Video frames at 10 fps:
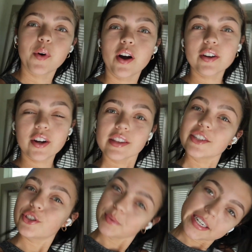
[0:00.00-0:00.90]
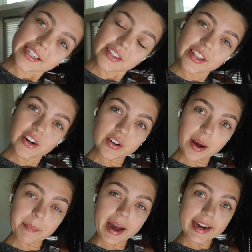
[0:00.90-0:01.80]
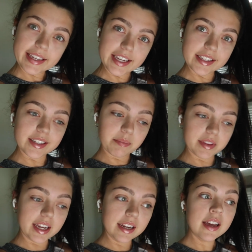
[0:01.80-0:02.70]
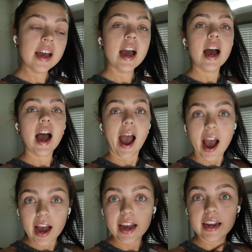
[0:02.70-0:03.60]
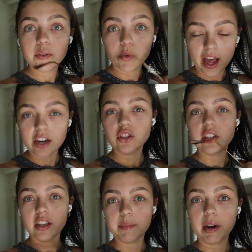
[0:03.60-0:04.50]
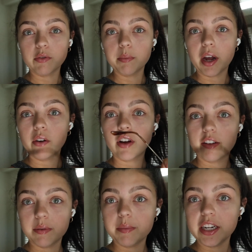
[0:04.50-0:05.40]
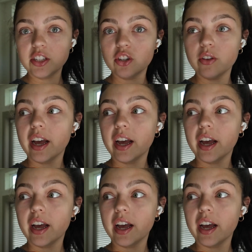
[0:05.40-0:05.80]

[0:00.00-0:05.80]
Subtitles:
walk on the trail, then I'll come back, eat something. I will actually clean my room now. I've been meaning to do